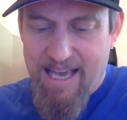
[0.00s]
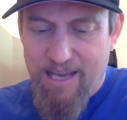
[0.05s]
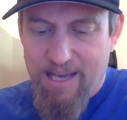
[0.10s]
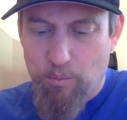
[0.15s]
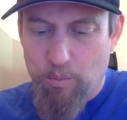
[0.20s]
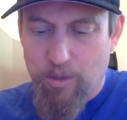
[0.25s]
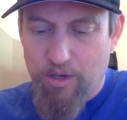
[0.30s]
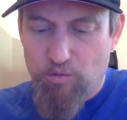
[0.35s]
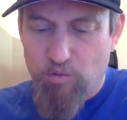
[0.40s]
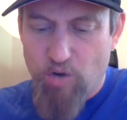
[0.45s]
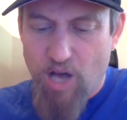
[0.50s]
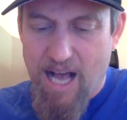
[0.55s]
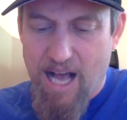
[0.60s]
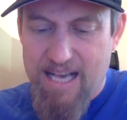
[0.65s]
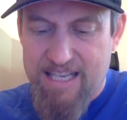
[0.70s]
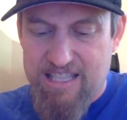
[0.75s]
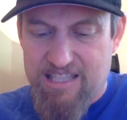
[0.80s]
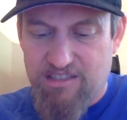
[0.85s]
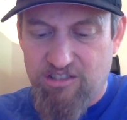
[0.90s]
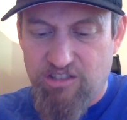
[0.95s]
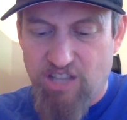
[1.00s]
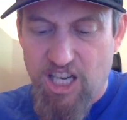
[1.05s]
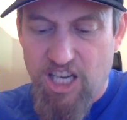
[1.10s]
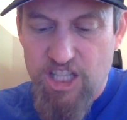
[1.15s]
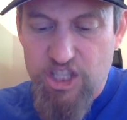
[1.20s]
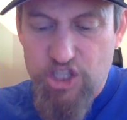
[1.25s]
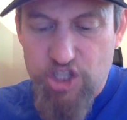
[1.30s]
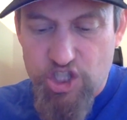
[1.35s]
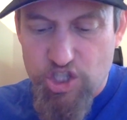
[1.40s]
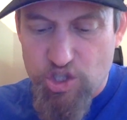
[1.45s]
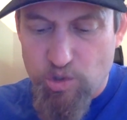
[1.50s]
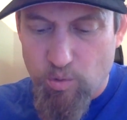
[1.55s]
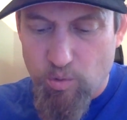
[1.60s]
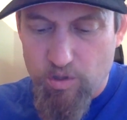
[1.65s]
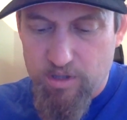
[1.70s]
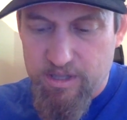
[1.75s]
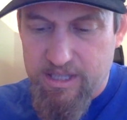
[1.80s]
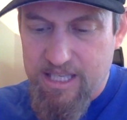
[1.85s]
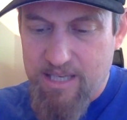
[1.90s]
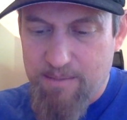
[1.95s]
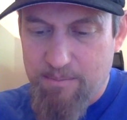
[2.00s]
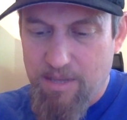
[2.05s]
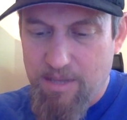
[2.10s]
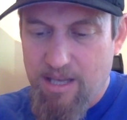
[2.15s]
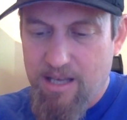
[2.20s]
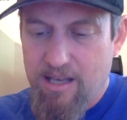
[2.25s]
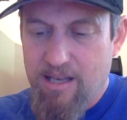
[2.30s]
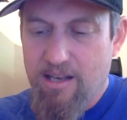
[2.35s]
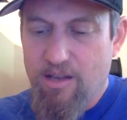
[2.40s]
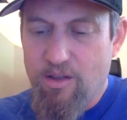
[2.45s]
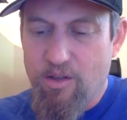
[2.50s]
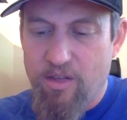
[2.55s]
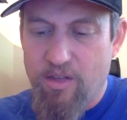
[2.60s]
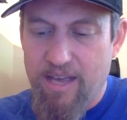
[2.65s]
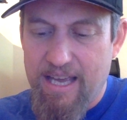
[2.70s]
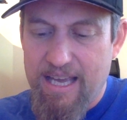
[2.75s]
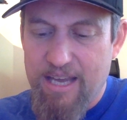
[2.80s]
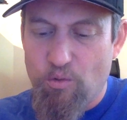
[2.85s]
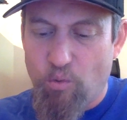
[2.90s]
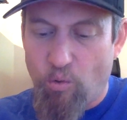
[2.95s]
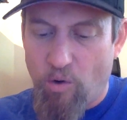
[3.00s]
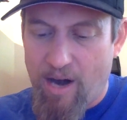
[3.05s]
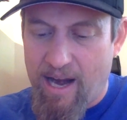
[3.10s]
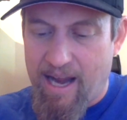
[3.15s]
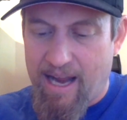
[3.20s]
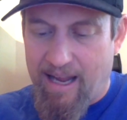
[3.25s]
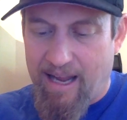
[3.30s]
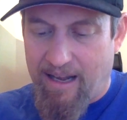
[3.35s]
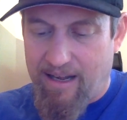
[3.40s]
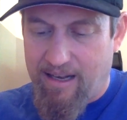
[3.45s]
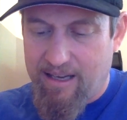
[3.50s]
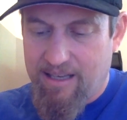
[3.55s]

and when Roz lunged toward them, they ran.